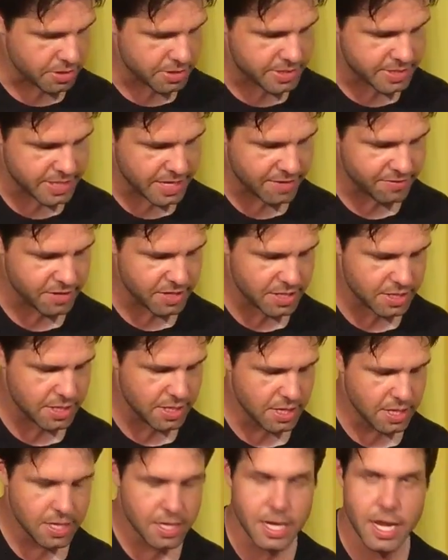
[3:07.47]

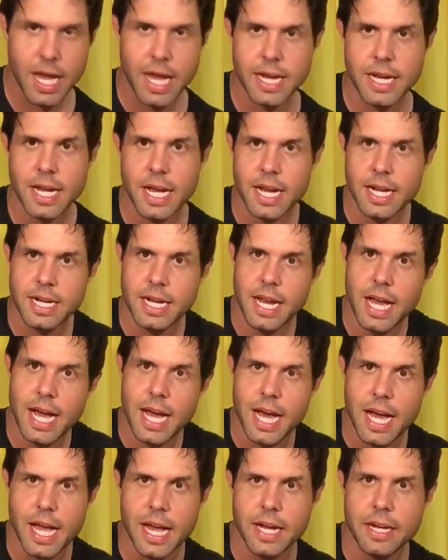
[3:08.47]

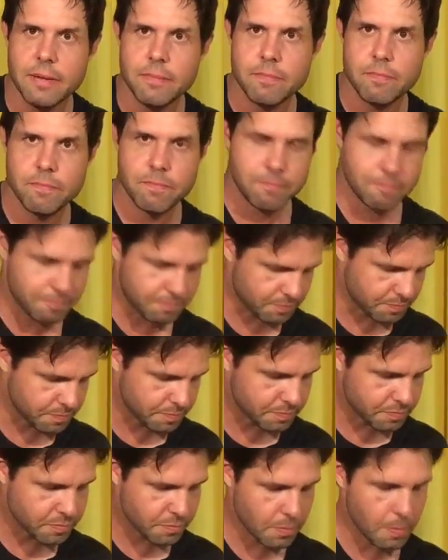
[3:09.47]

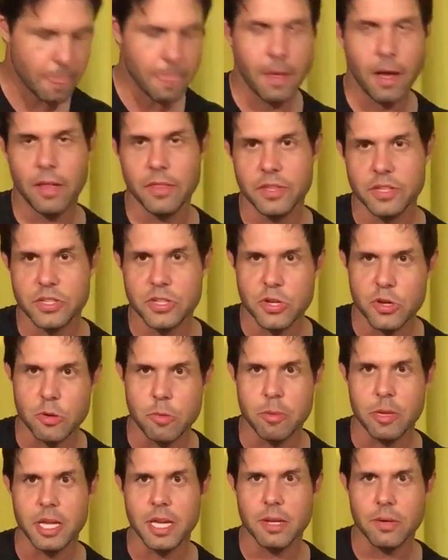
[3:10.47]
7-9-9-9 on the 2
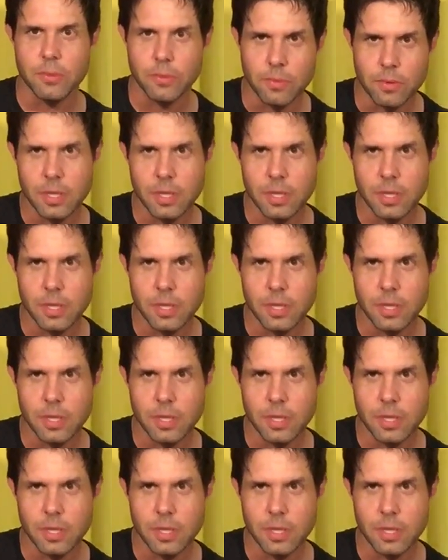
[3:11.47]
beat.